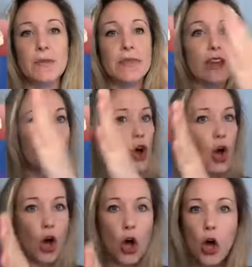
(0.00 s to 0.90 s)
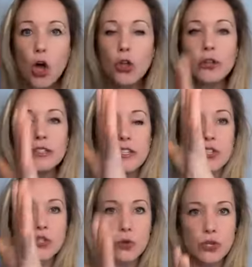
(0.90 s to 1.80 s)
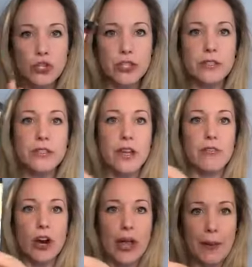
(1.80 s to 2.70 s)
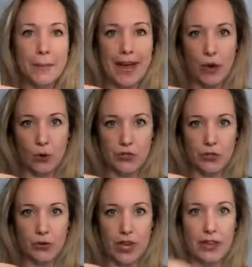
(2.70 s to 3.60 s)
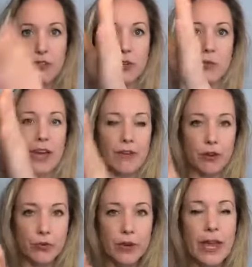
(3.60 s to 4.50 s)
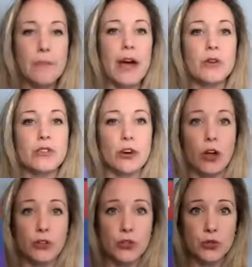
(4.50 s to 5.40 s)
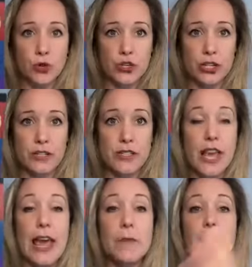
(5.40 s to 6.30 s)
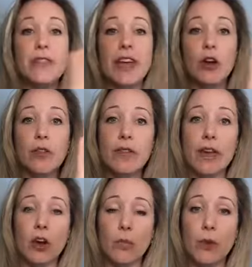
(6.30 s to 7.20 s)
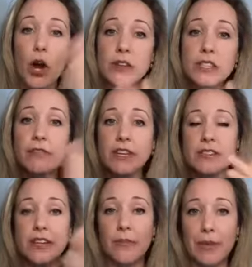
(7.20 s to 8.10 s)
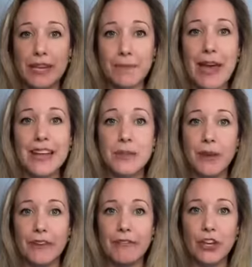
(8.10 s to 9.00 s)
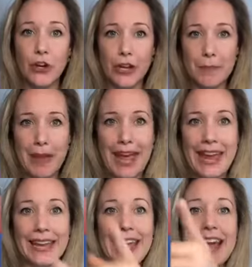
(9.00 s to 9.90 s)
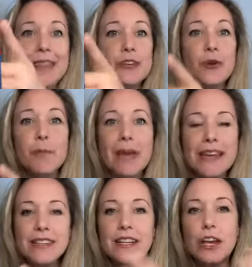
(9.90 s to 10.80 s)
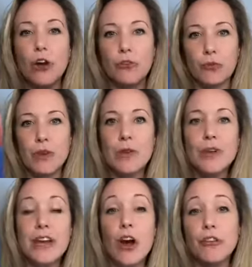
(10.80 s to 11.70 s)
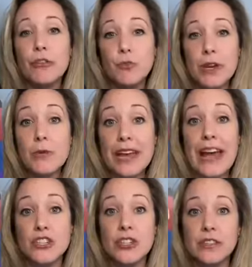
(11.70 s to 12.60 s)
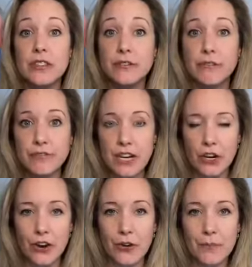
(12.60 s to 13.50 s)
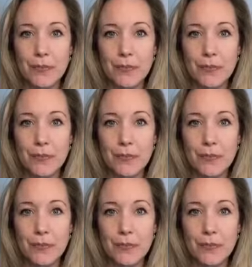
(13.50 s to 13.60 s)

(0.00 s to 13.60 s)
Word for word: They are all distortions of our M powers, okay? So we have our three M powers, they're all distortions, but they are they are parts of us that have been impacted by fear and pain. These are basically our three re, our three reactions to fear.